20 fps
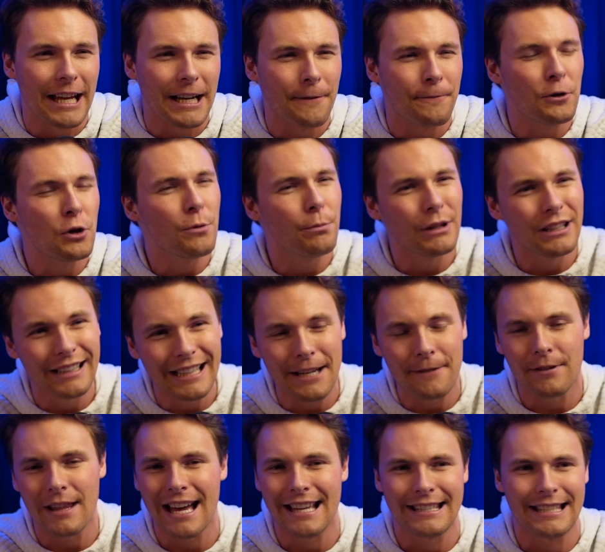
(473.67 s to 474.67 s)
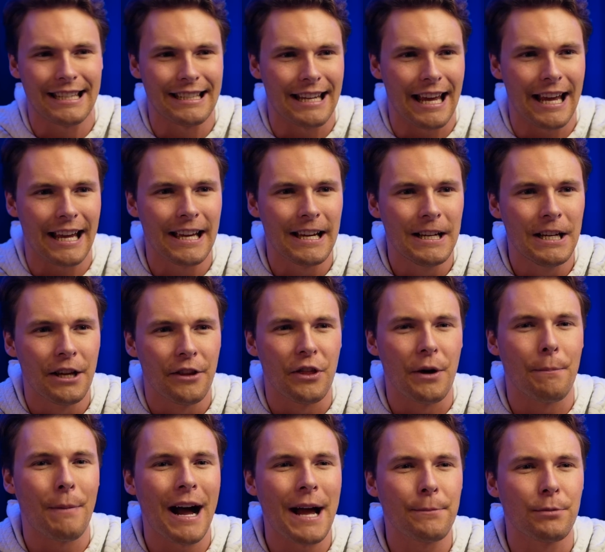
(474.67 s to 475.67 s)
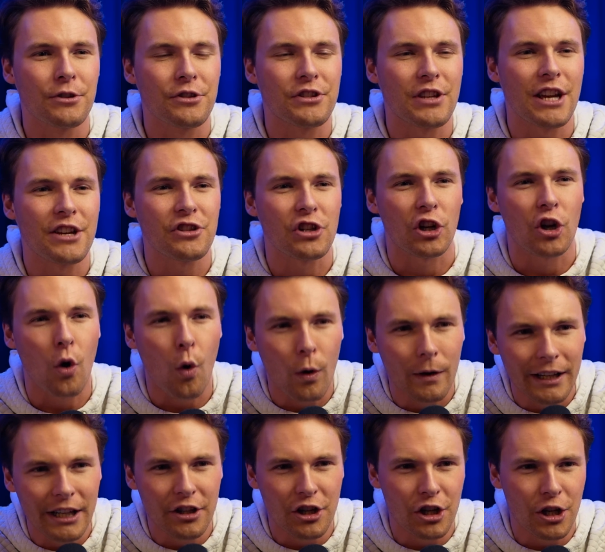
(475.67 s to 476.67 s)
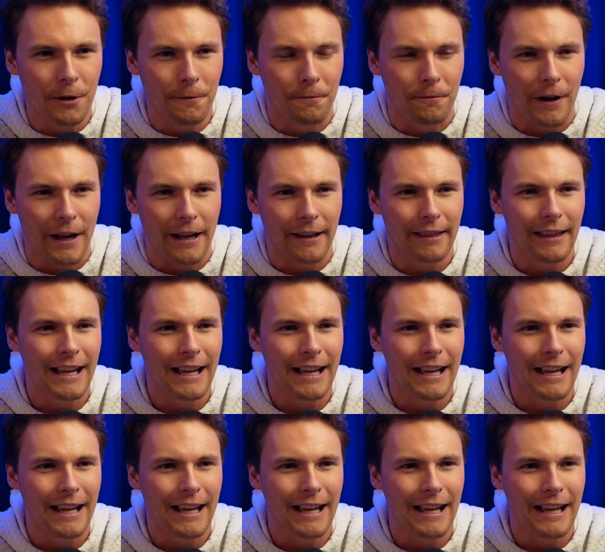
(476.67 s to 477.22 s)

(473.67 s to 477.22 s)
If you believe that today, the Bible says, according to your faith,